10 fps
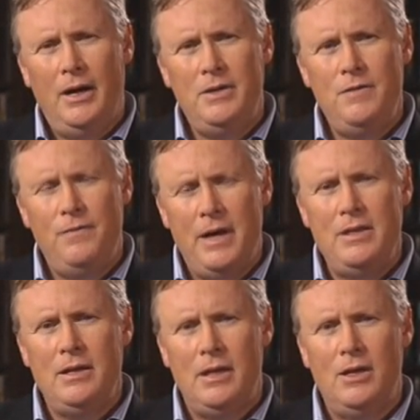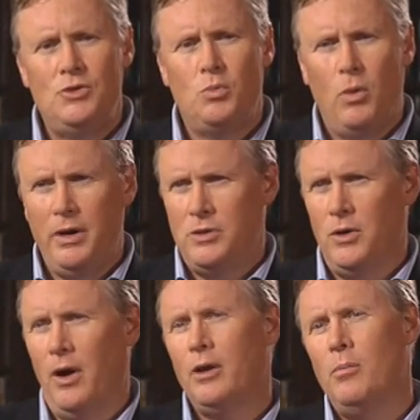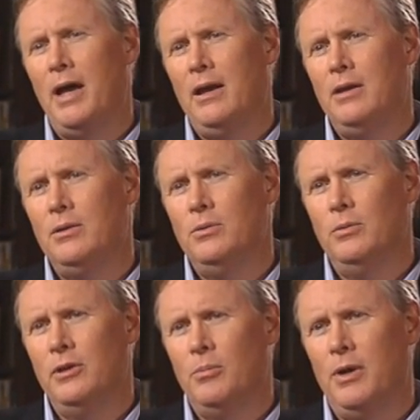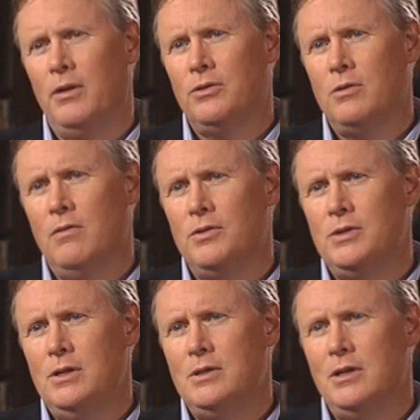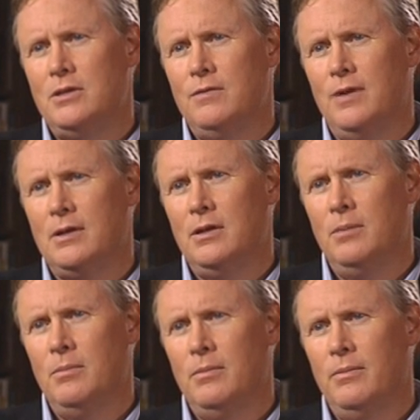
Do you find that kids want to talk about it when their parents go overseas and it's affecting them?